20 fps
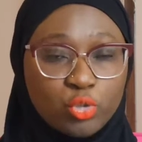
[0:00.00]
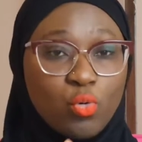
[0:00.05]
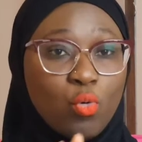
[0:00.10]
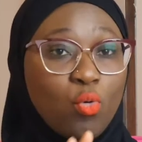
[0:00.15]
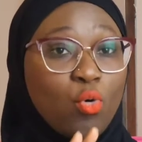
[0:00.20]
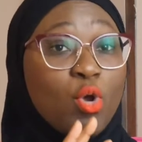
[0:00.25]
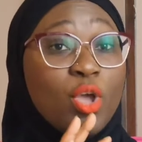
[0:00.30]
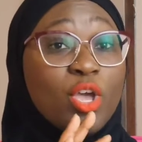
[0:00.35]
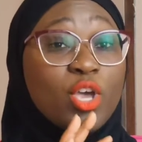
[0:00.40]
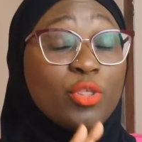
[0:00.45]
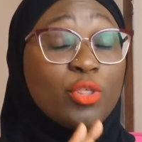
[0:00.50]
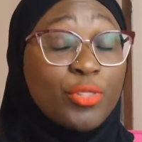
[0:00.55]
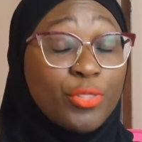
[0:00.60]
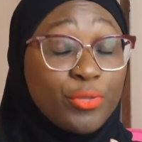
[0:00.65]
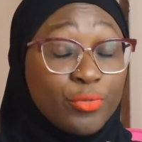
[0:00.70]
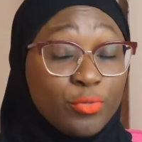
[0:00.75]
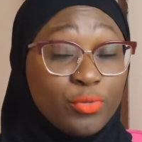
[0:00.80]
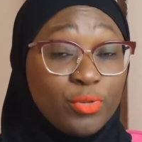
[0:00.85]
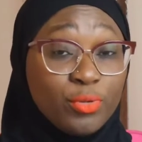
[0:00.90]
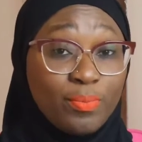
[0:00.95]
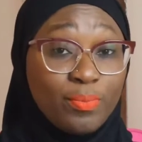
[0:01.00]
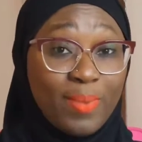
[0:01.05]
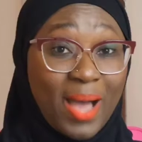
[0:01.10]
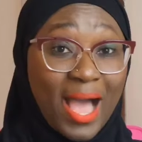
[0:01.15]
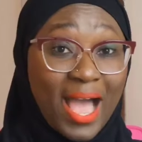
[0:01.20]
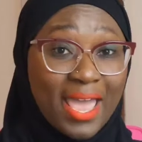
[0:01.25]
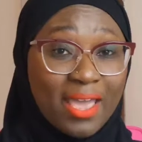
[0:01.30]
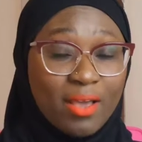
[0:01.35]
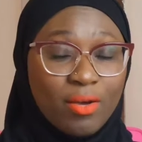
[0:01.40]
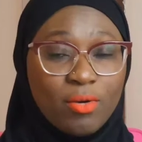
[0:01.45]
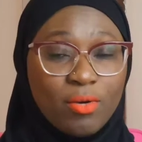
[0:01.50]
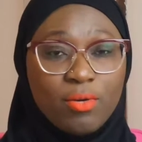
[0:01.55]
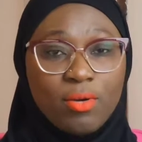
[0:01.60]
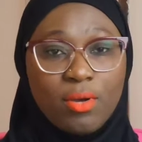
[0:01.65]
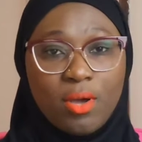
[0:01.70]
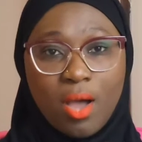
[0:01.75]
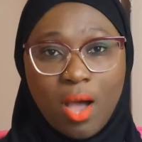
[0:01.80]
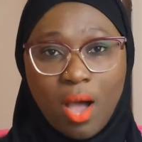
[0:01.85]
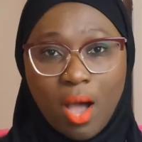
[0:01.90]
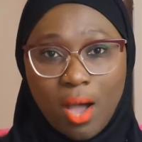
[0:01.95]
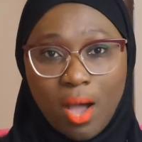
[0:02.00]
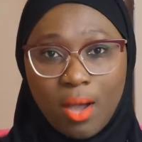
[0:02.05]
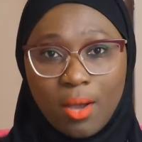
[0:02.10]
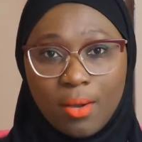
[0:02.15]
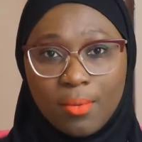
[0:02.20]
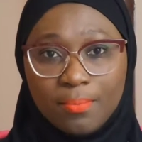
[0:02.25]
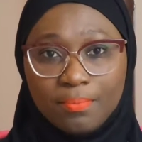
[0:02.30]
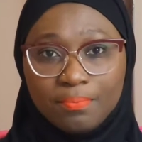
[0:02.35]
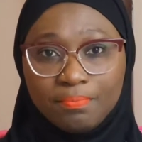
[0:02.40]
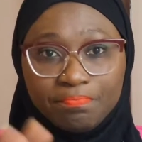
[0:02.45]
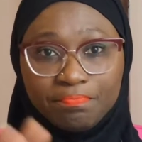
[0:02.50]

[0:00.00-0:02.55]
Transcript: and it goes out into the feces.